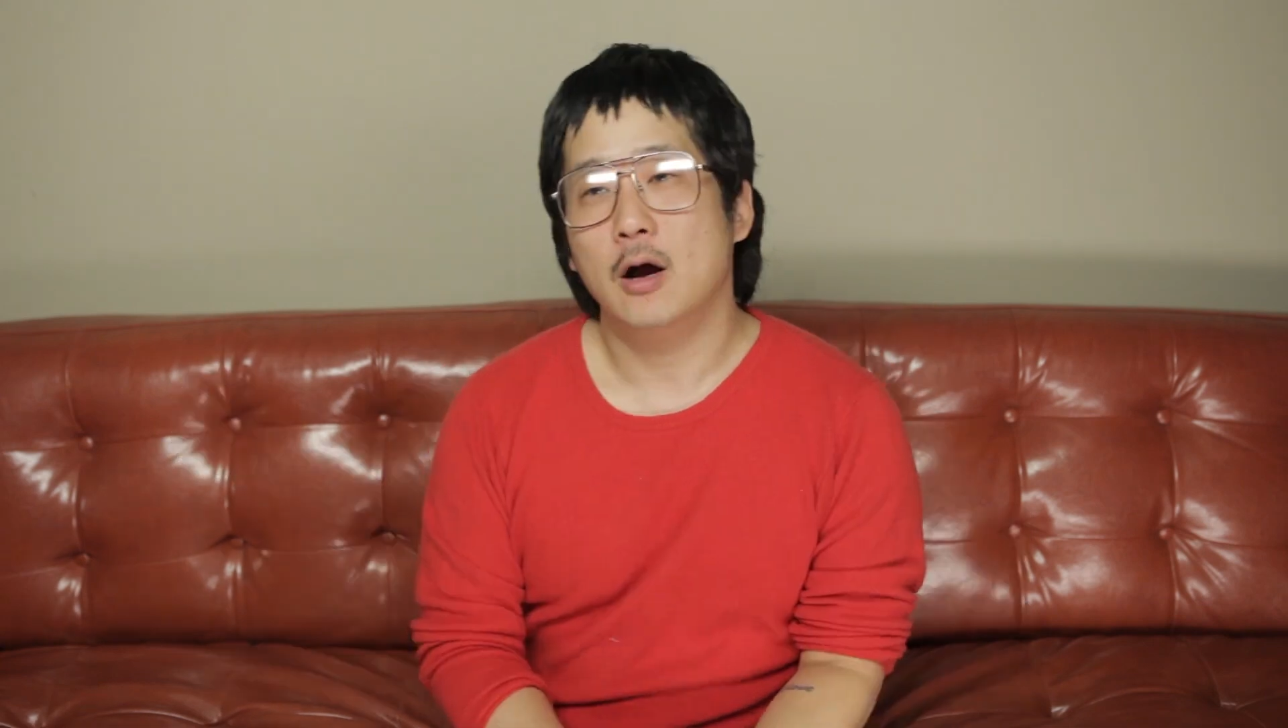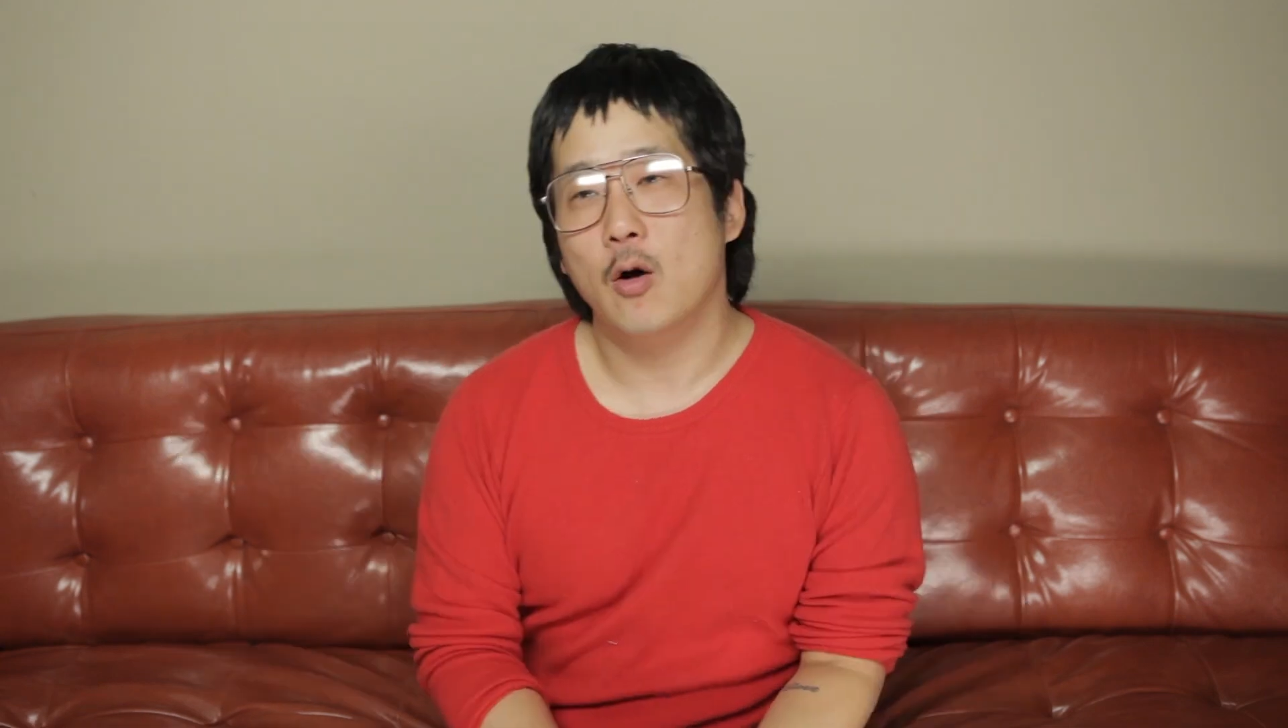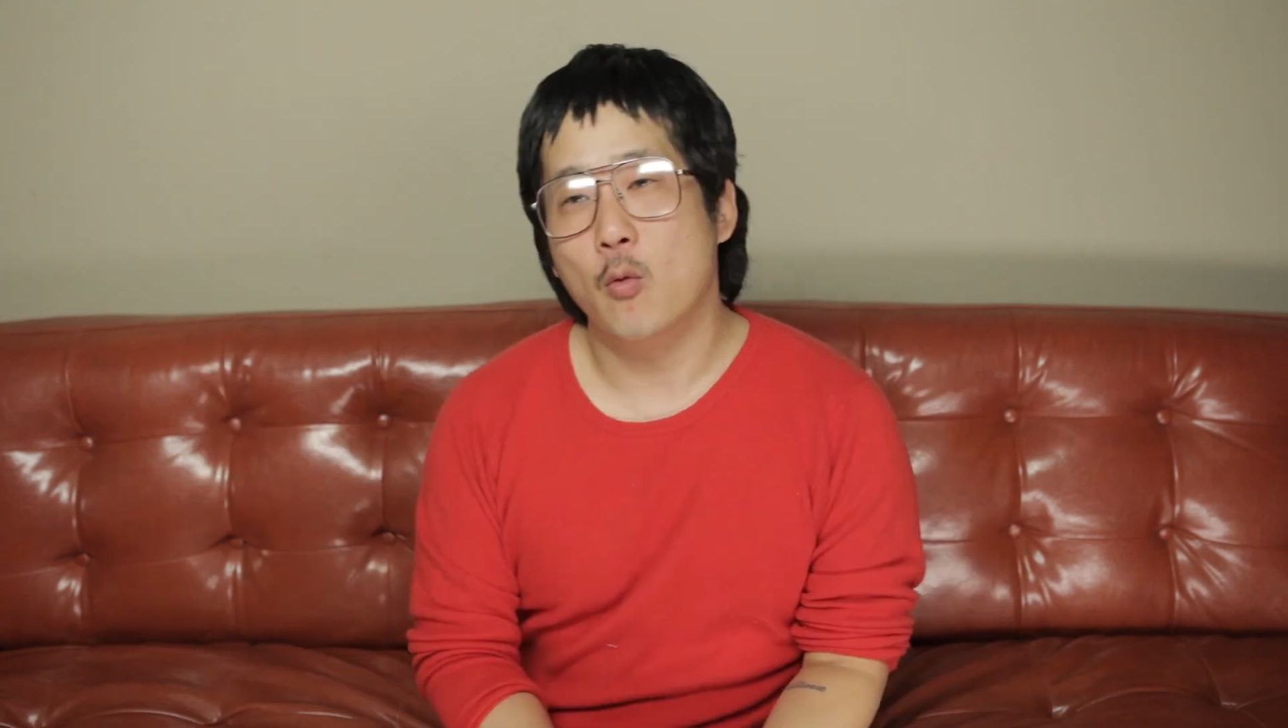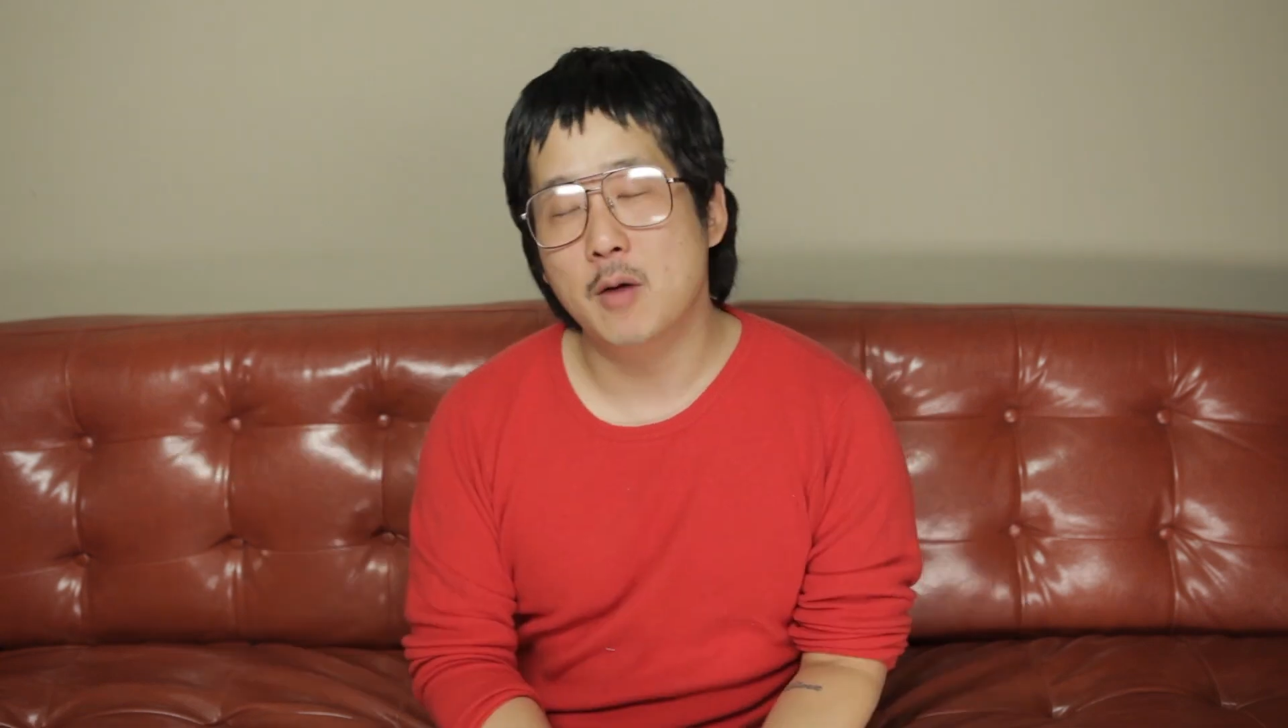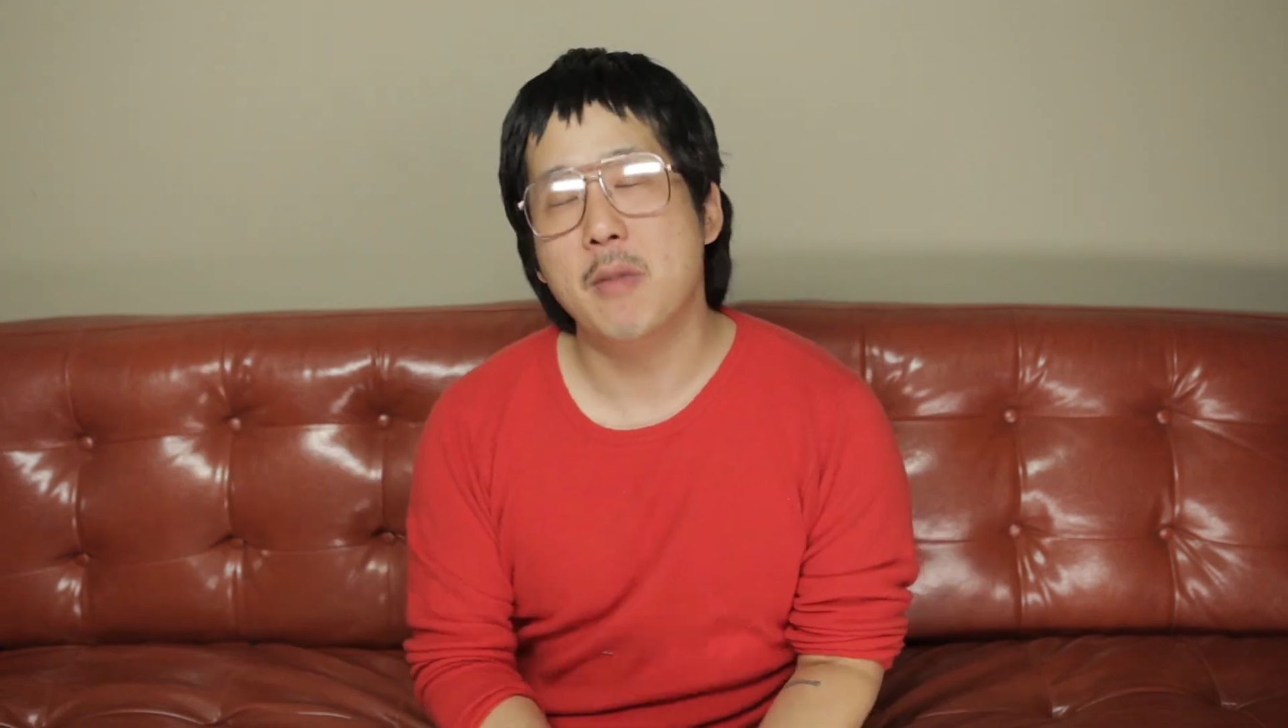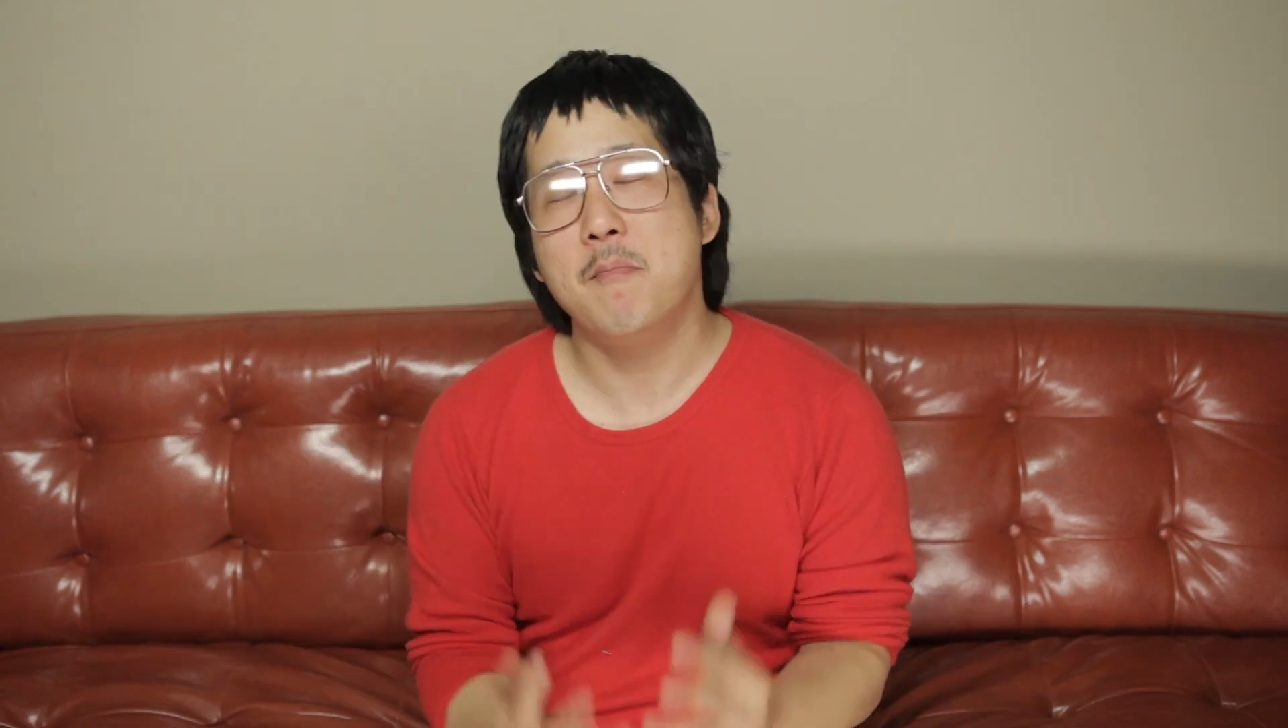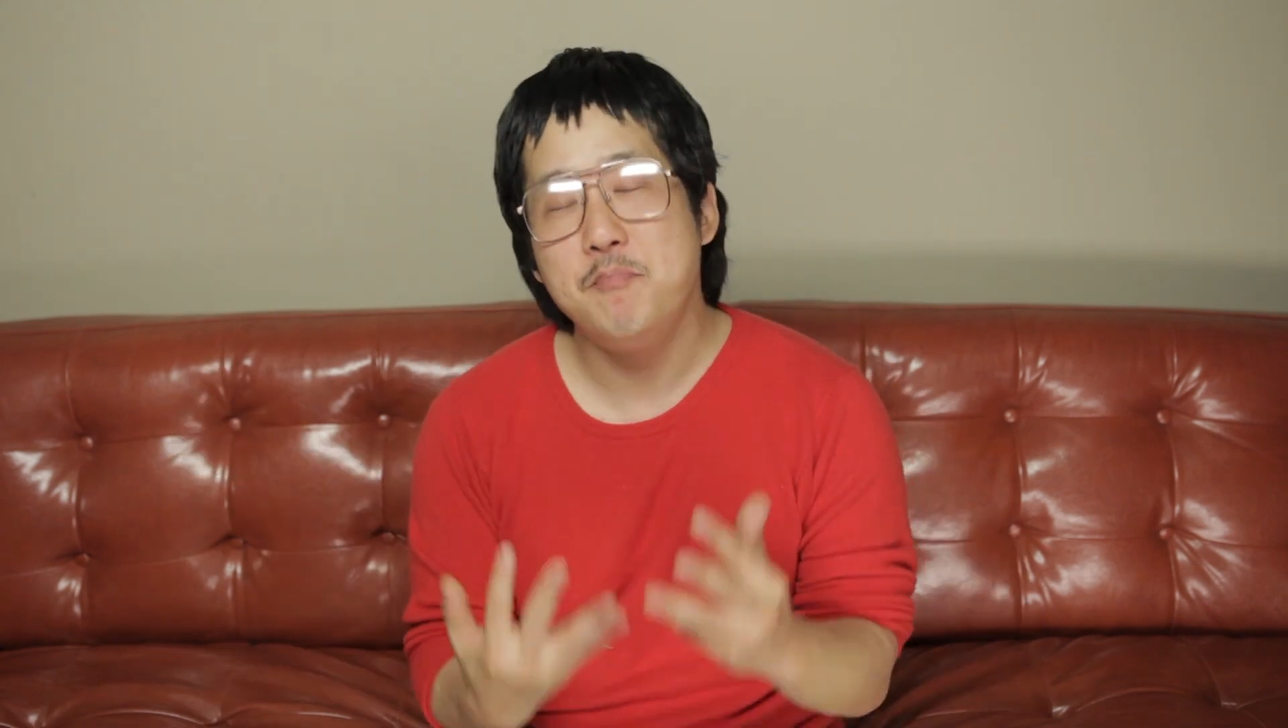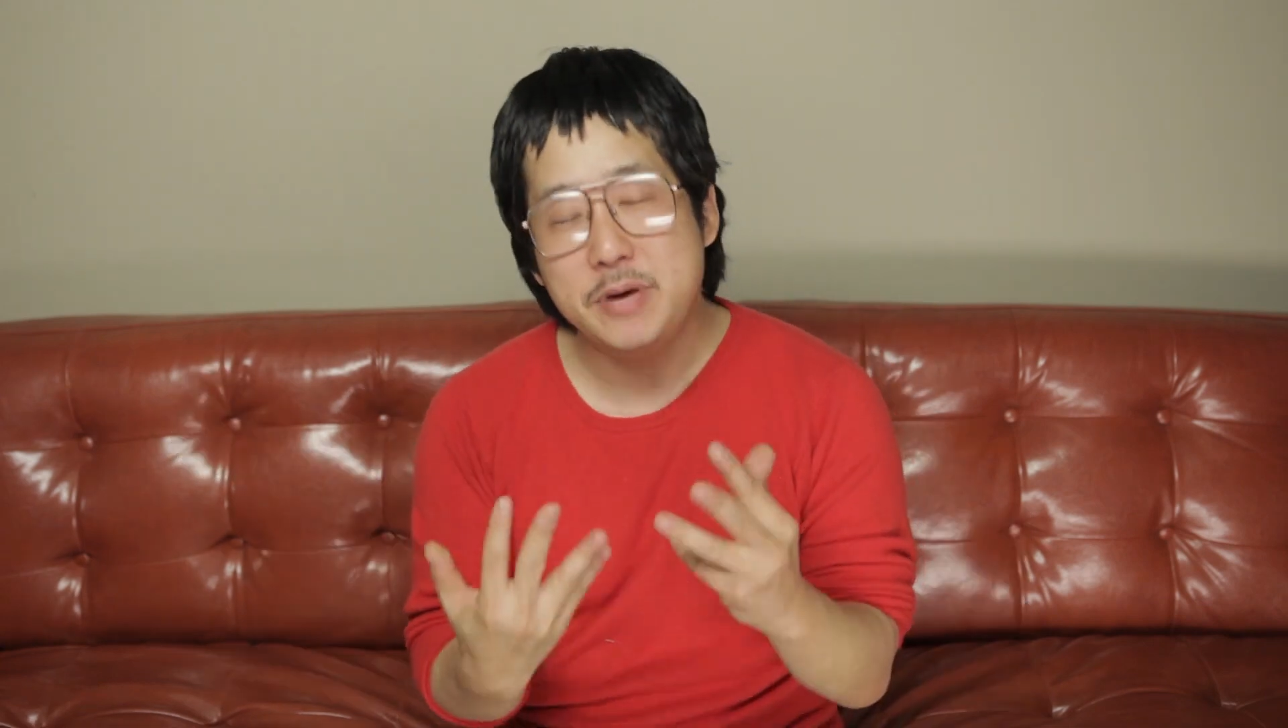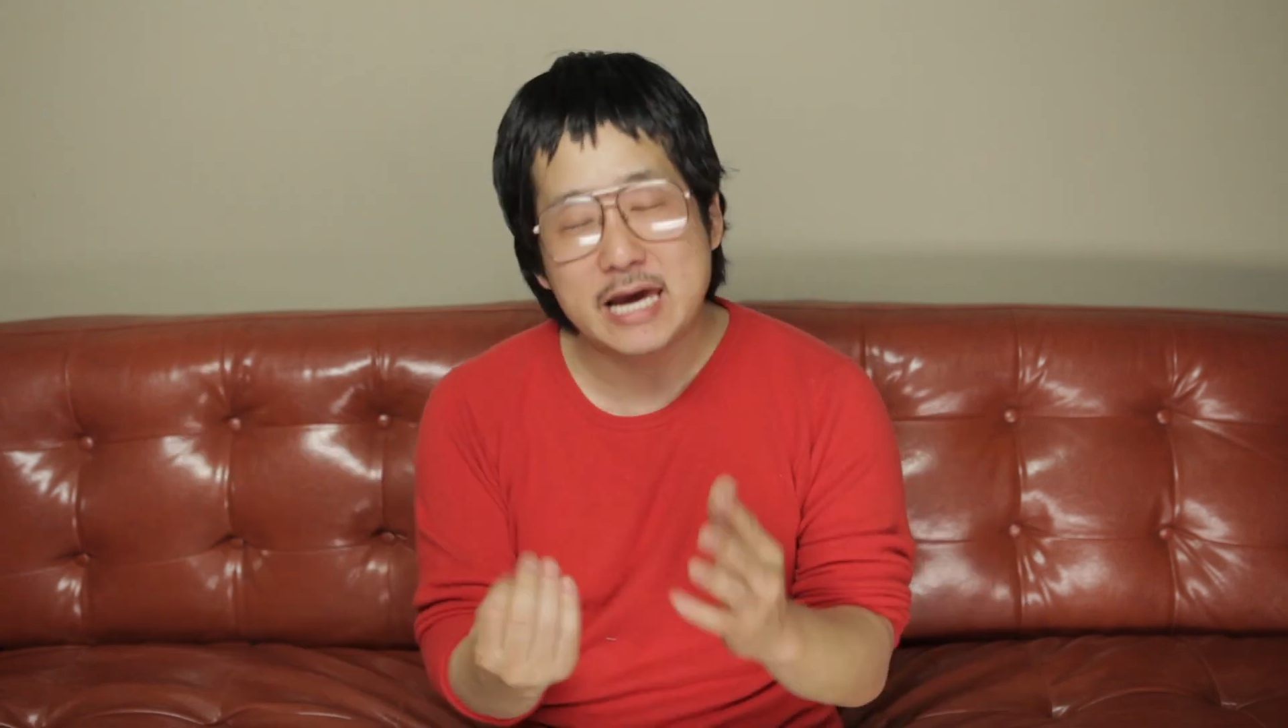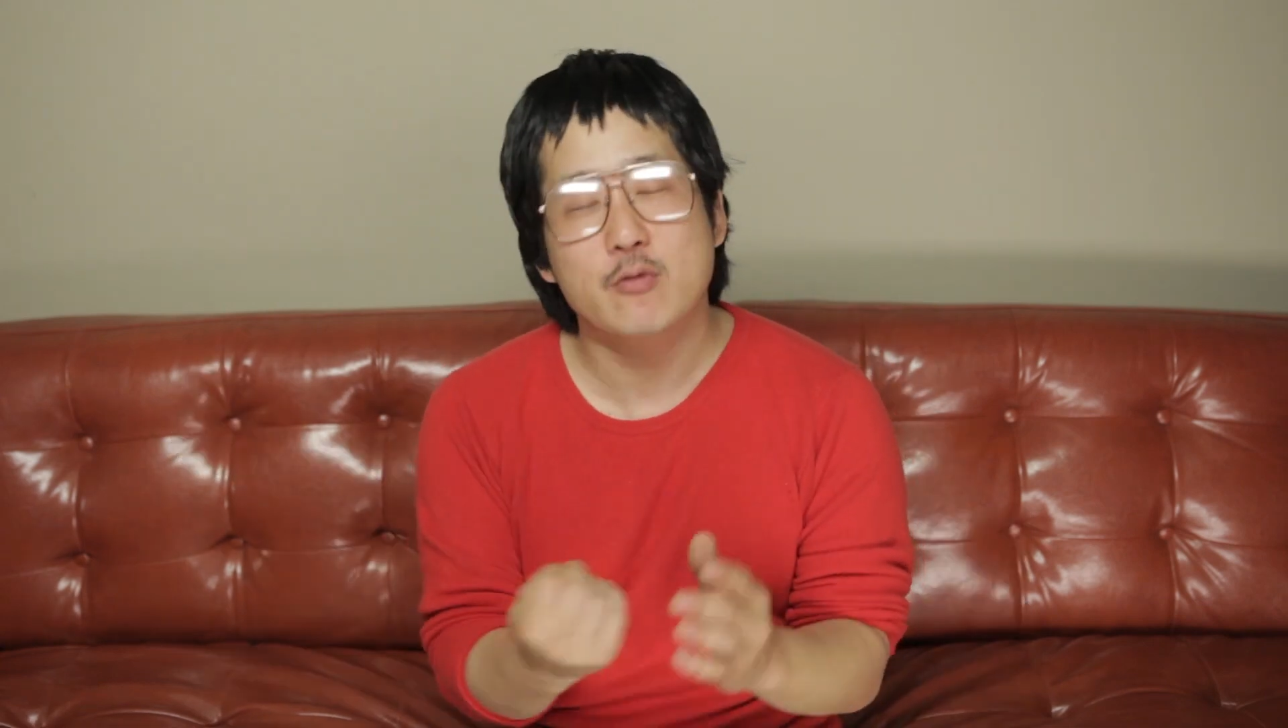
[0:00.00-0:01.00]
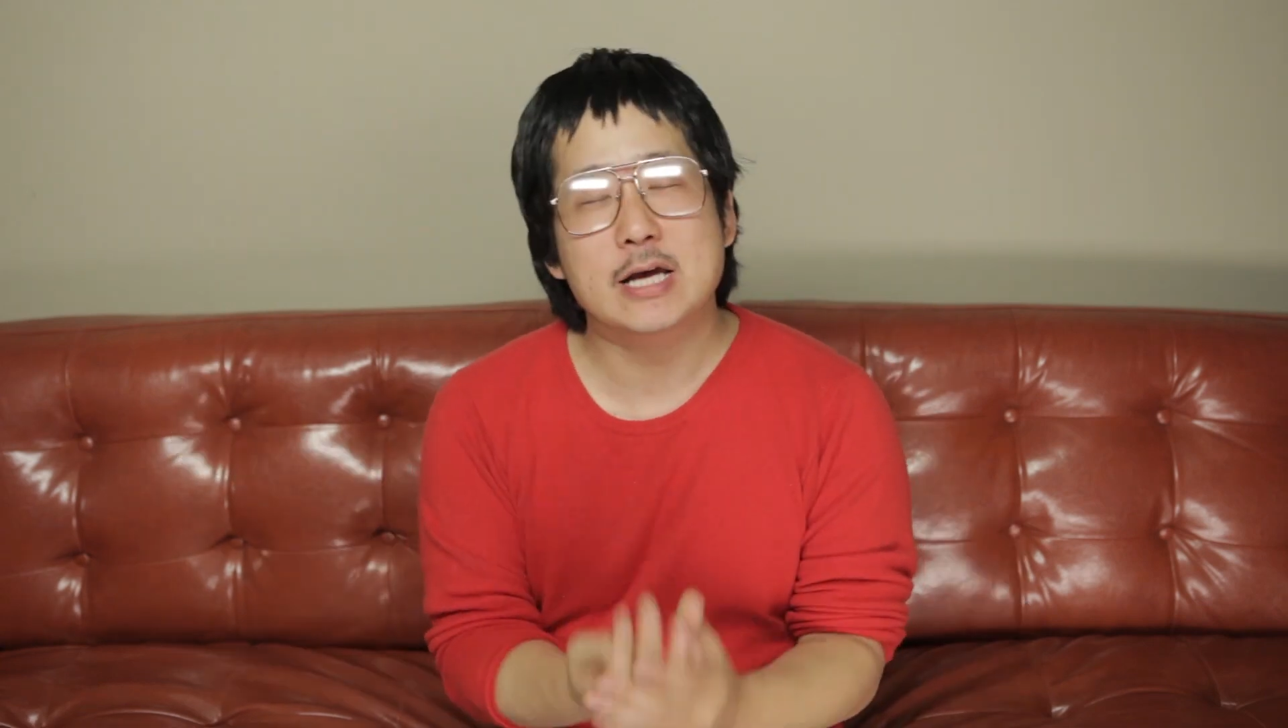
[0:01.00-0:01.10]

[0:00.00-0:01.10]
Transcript: One of my big